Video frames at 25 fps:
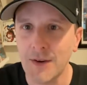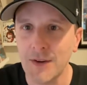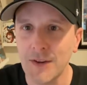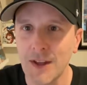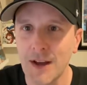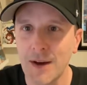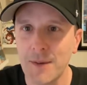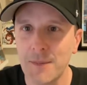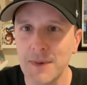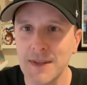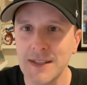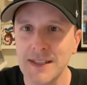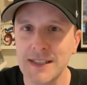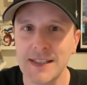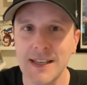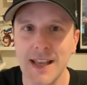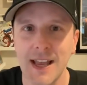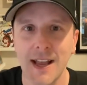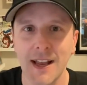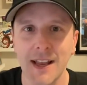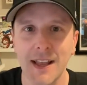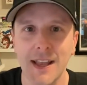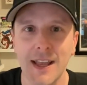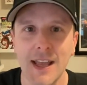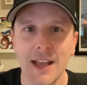hold on one
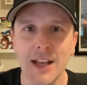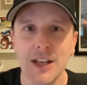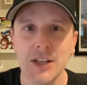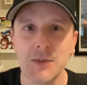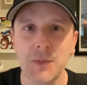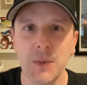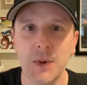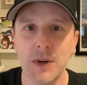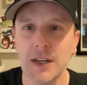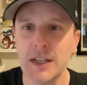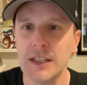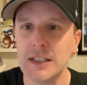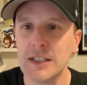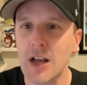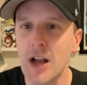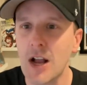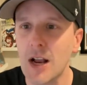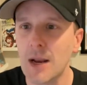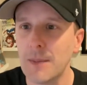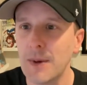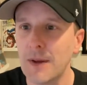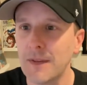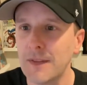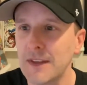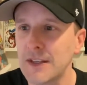sec because we're going to
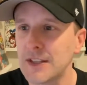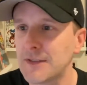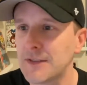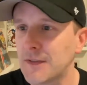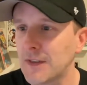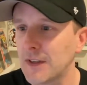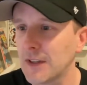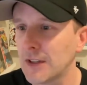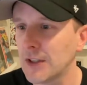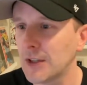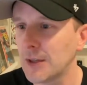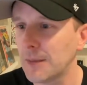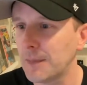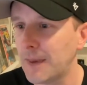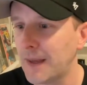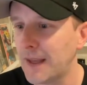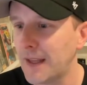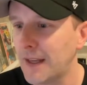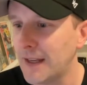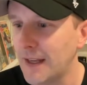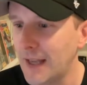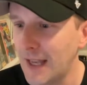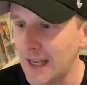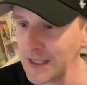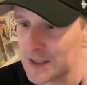talk about this for a little
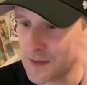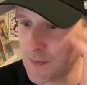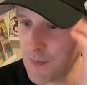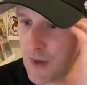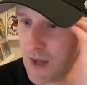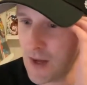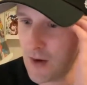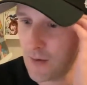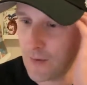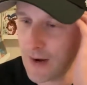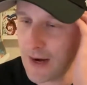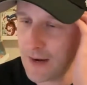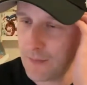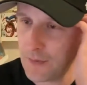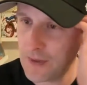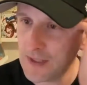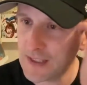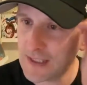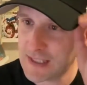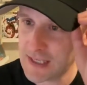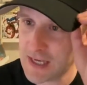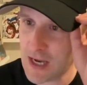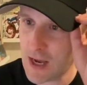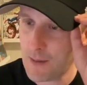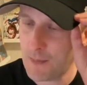bit as well, right?
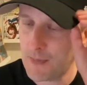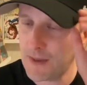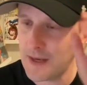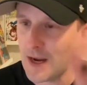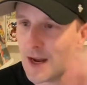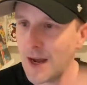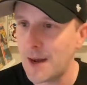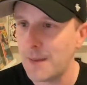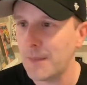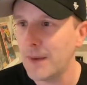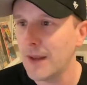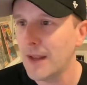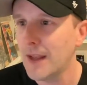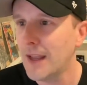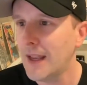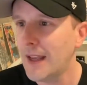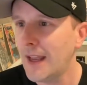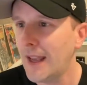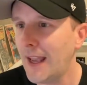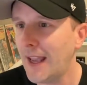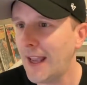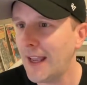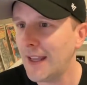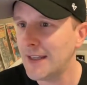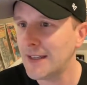What's coming up?
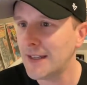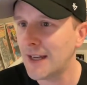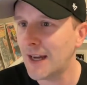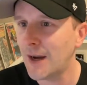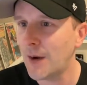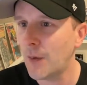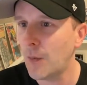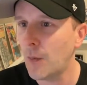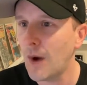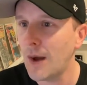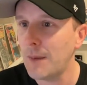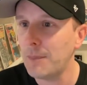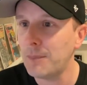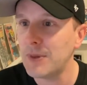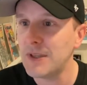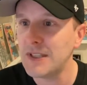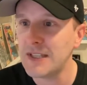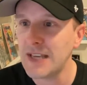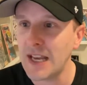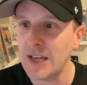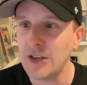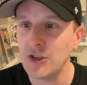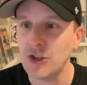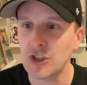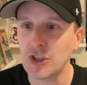and uh, what
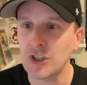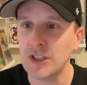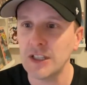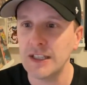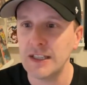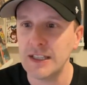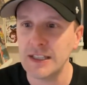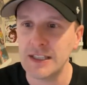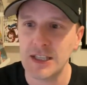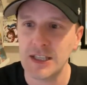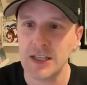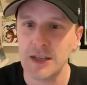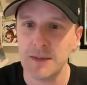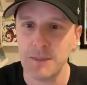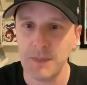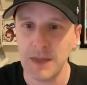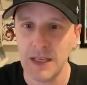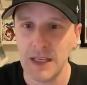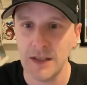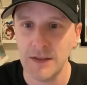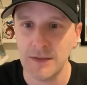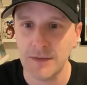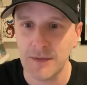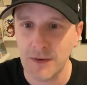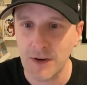potentially this could
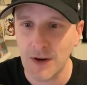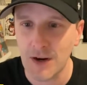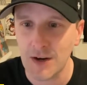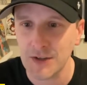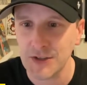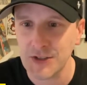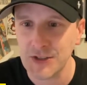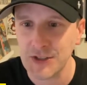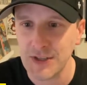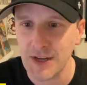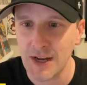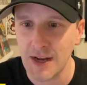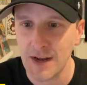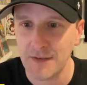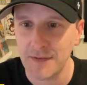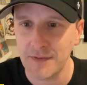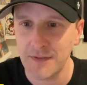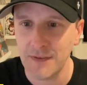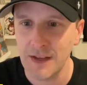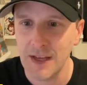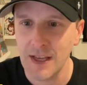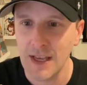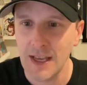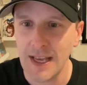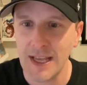mean for our stuff.
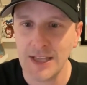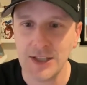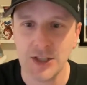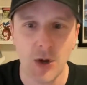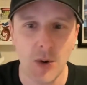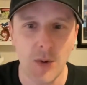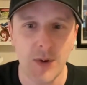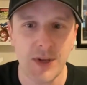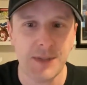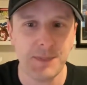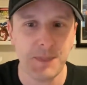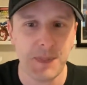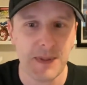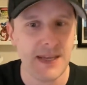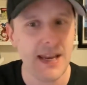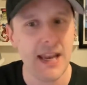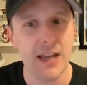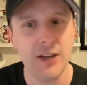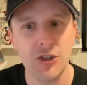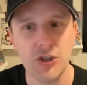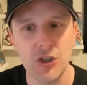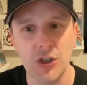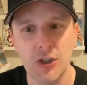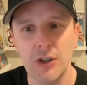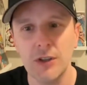It's always
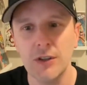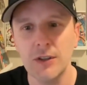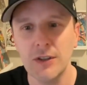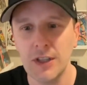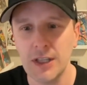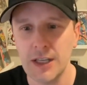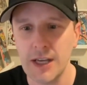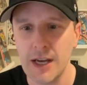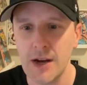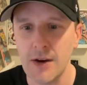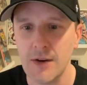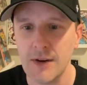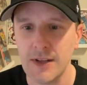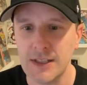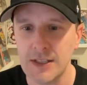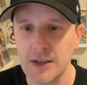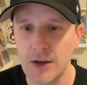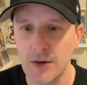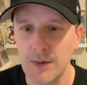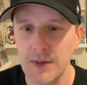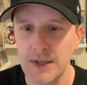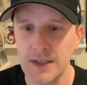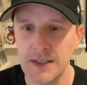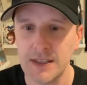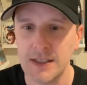potential, you know, it's
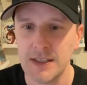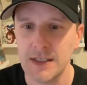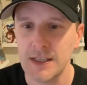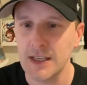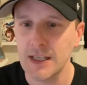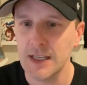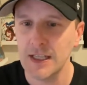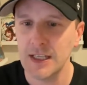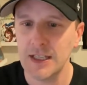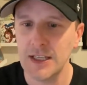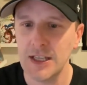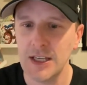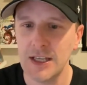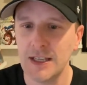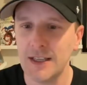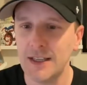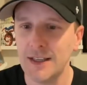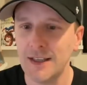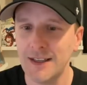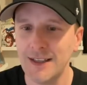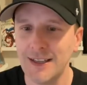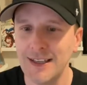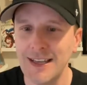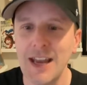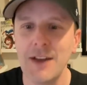always,
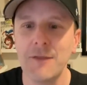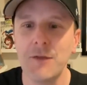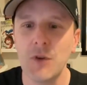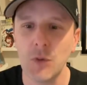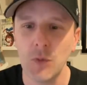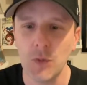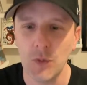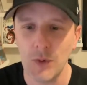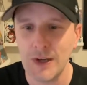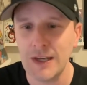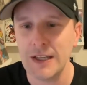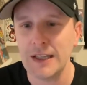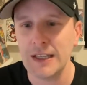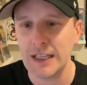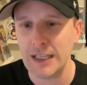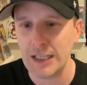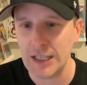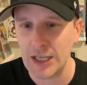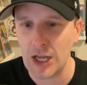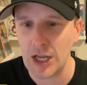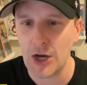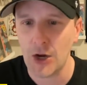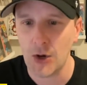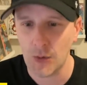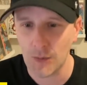you never really
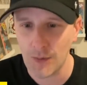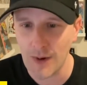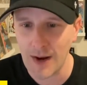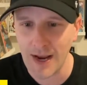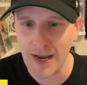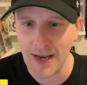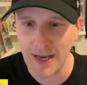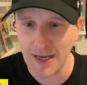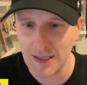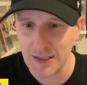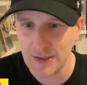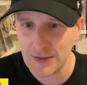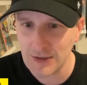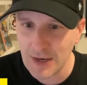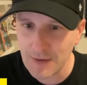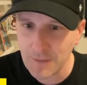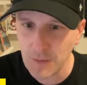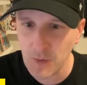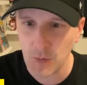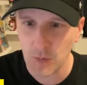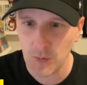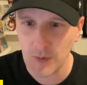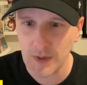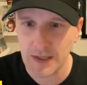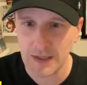know, right? You
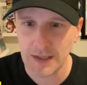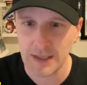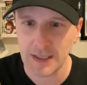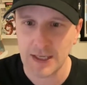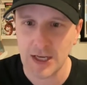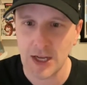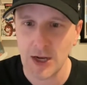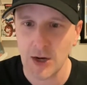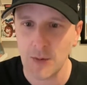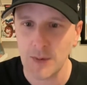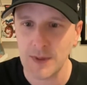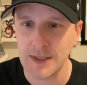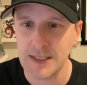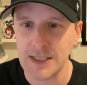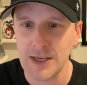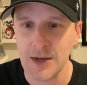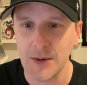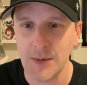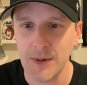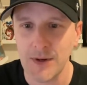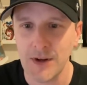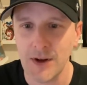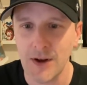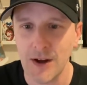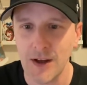never really know what's
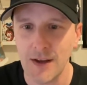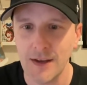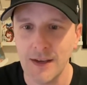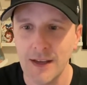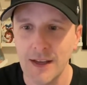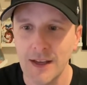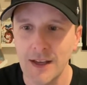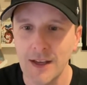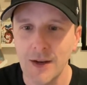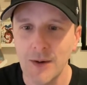going on